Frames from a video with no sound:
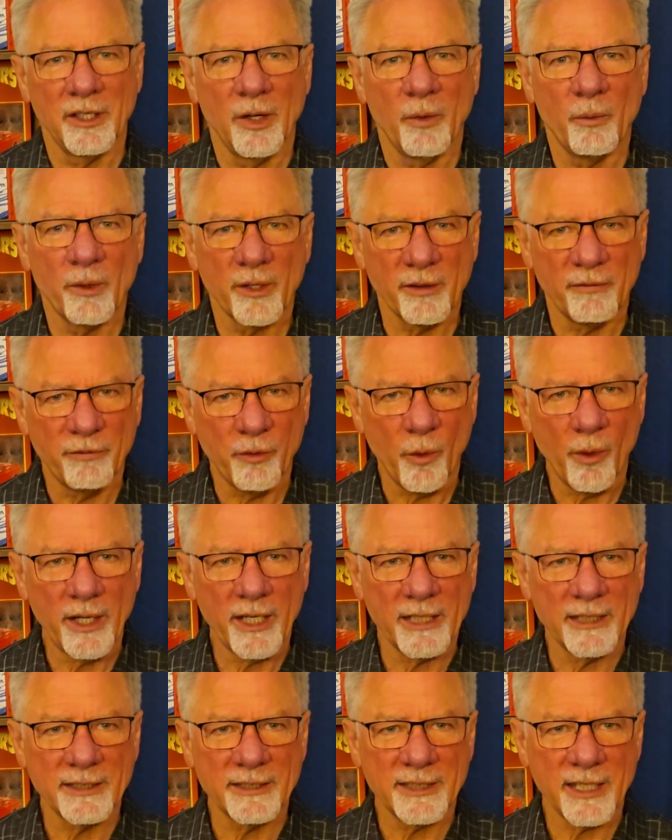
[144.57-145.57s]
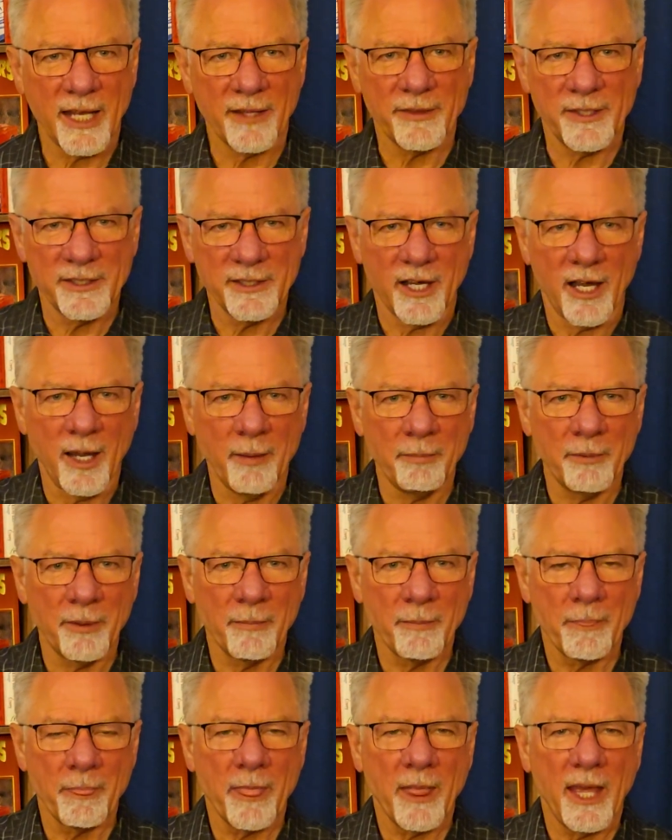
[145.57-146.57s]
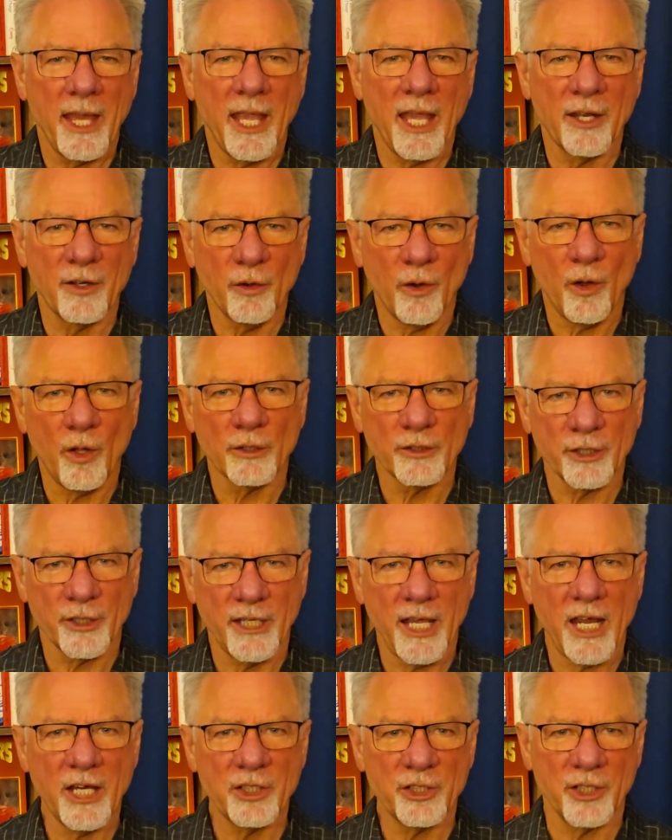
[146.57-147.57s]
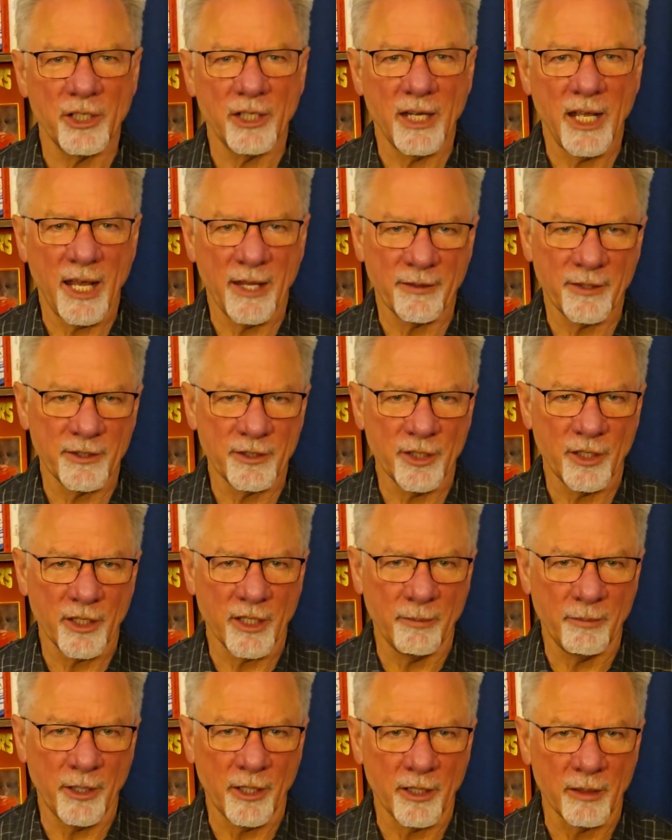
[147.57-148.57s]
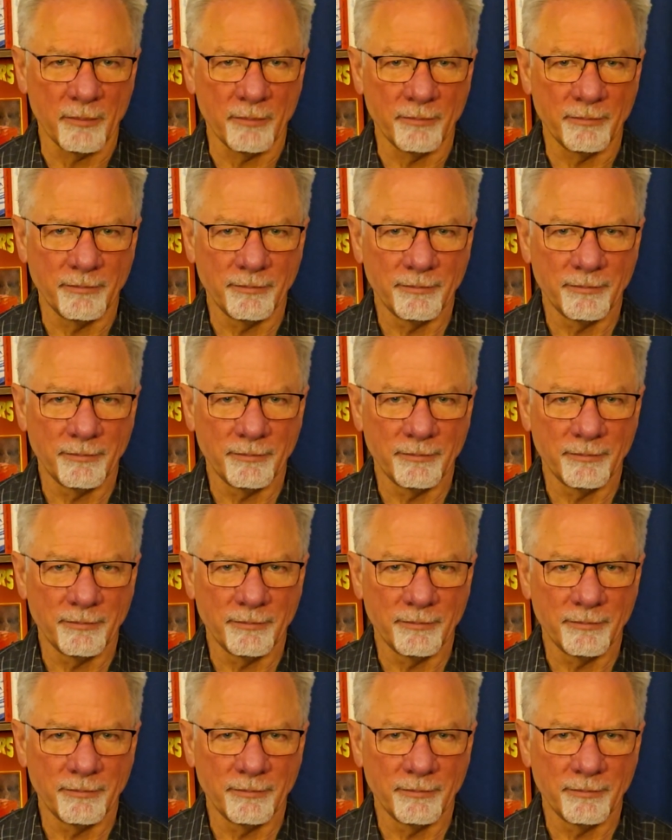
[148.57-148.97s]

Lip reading: with avoidance at the top and altercation at the soggy bottom.